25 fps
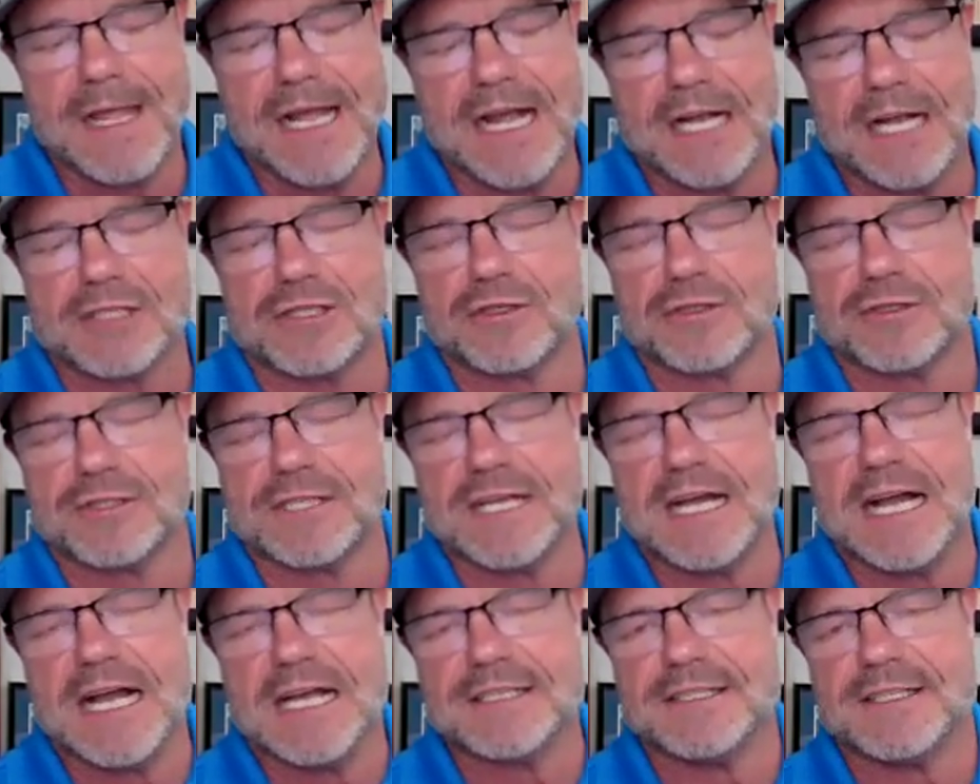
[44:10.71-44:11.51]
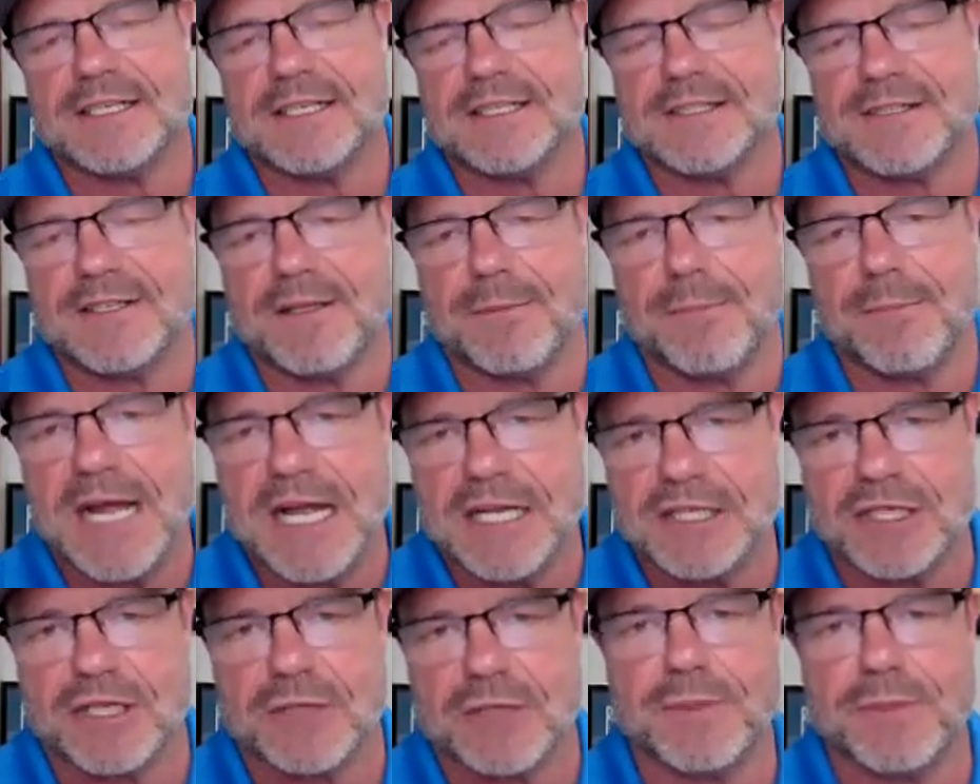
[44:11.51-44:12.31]
Exercise is the
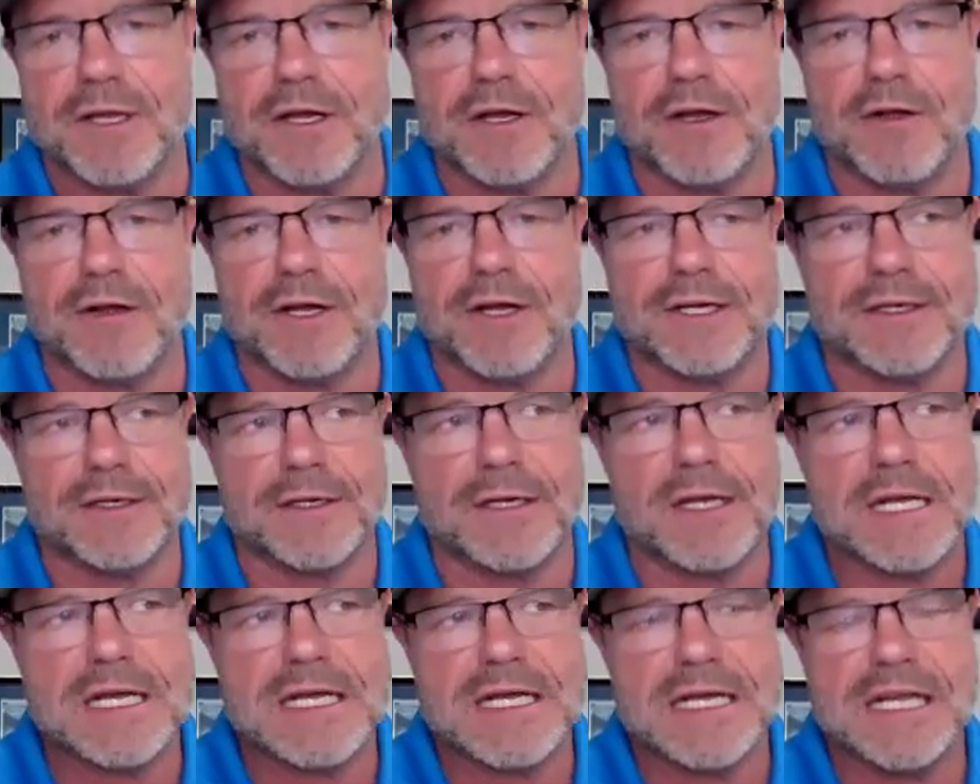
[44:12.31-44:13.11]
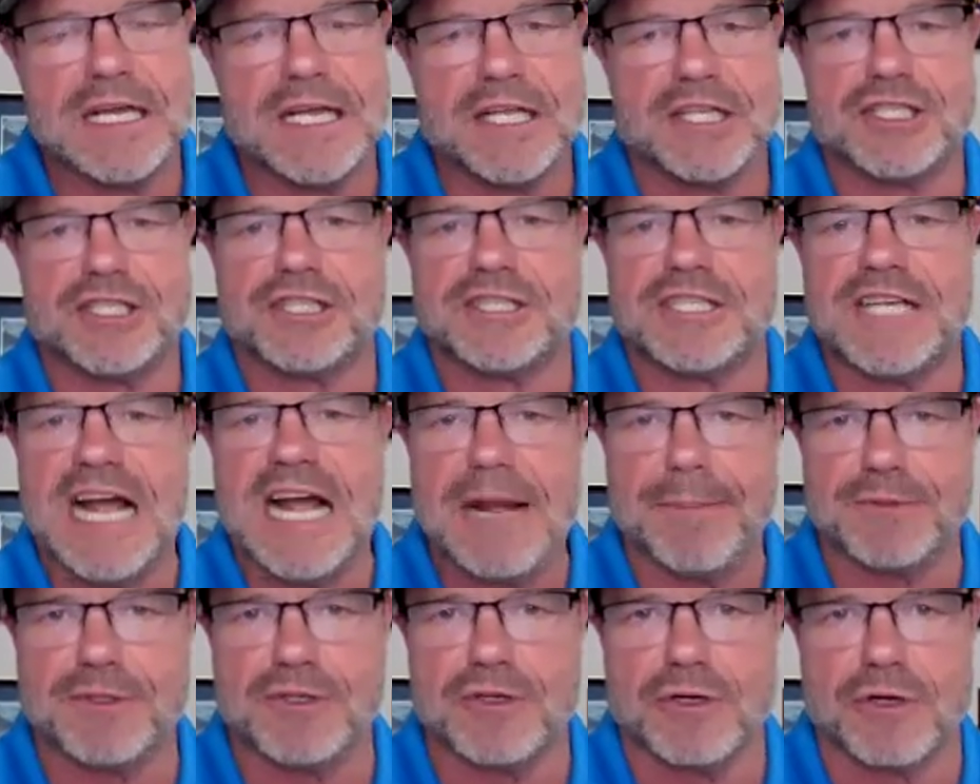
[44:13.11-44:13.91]
magic pill. And each
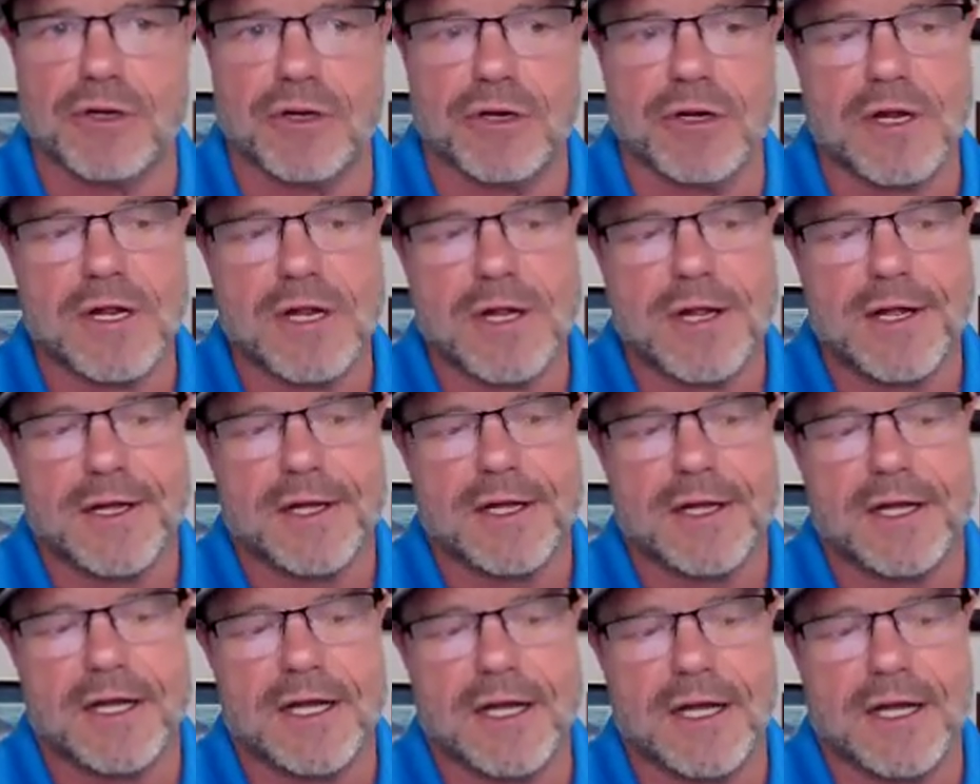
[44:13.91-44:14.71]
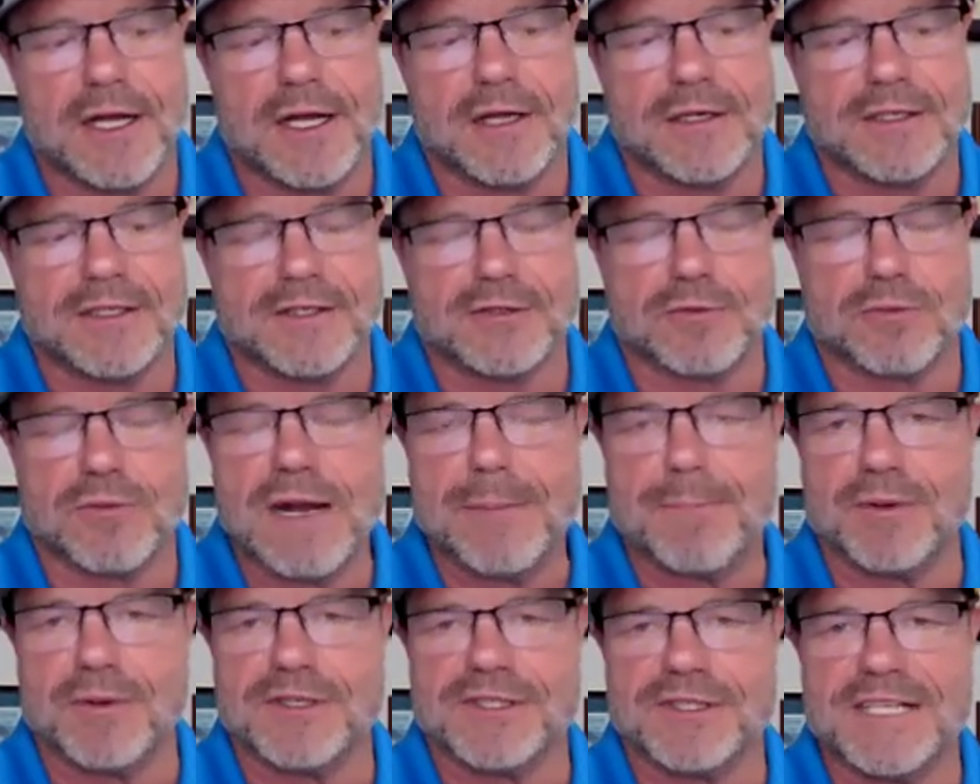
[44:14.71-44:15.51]
chapter just
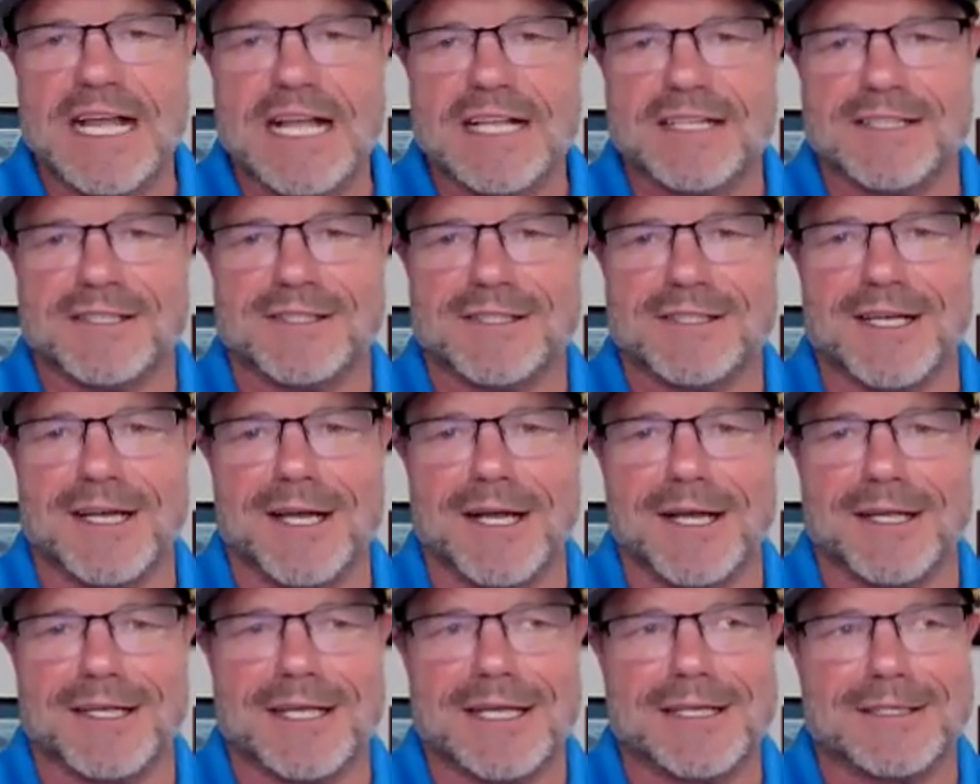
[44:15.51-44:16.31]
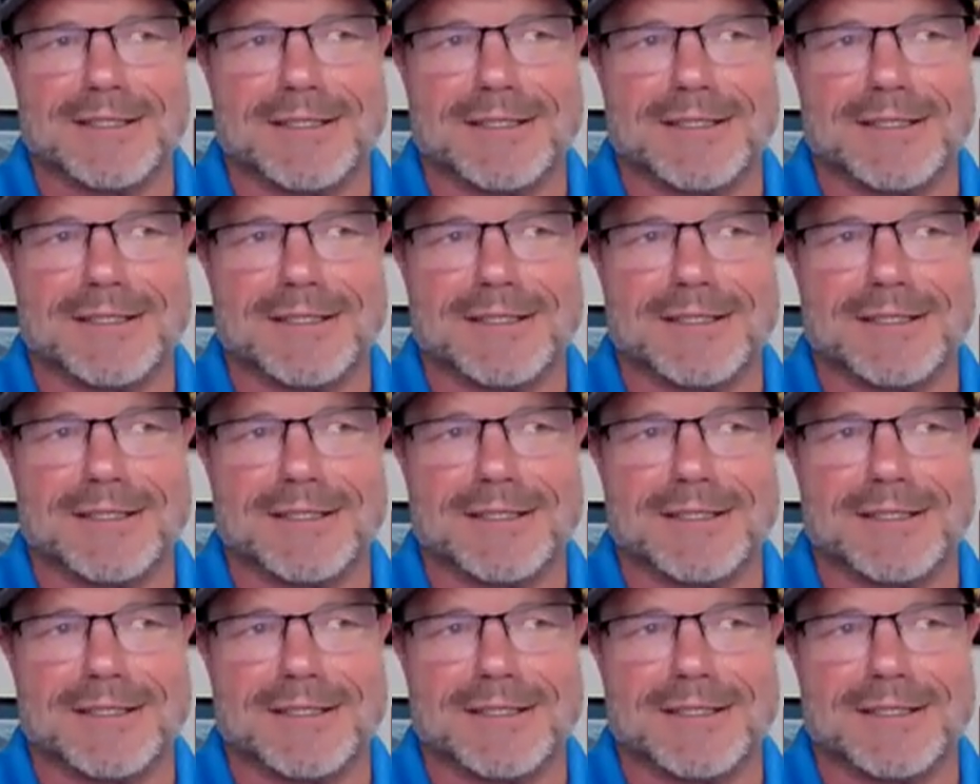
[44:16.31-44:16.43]
represents a